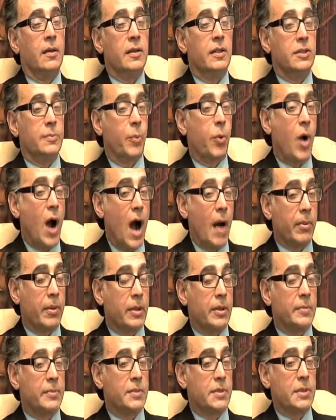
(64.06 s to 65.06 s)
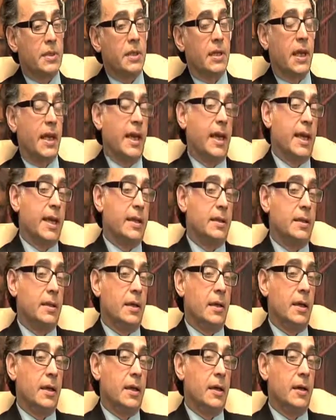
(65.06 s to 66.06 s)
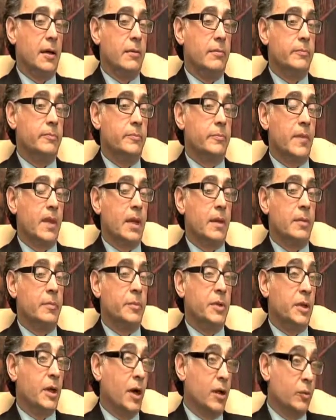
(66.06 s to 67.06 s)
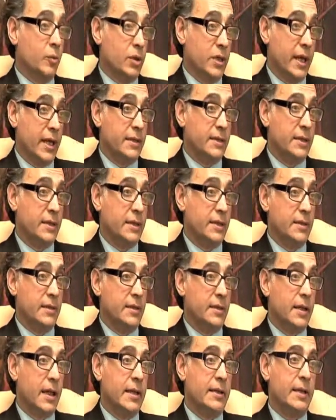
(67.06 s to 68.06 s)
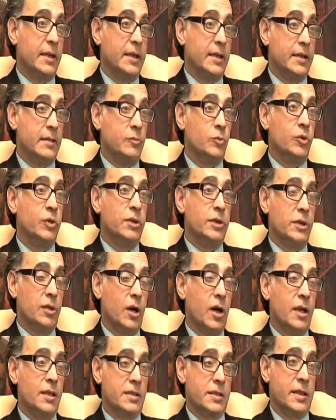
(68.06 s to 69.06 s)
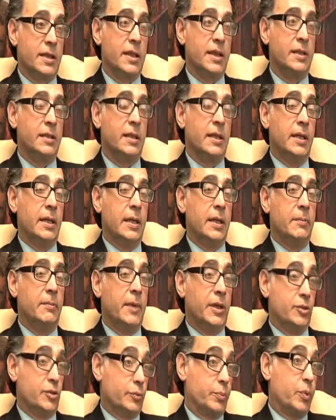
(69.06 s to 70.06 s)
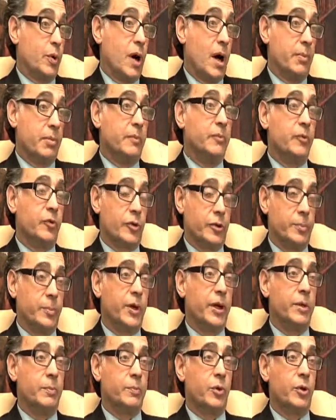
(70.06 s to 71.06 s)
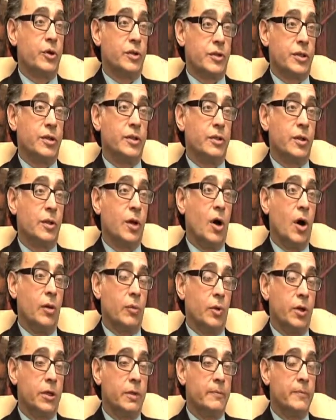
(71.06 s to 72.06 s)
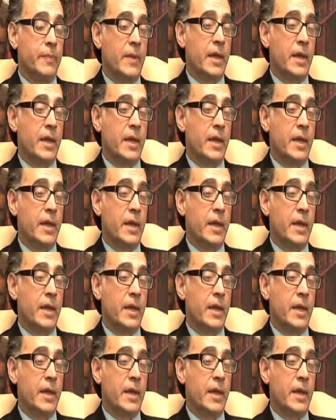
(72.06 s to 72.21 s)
These problems can be unrelenting, and they can really cause a major problem for the person in the long run.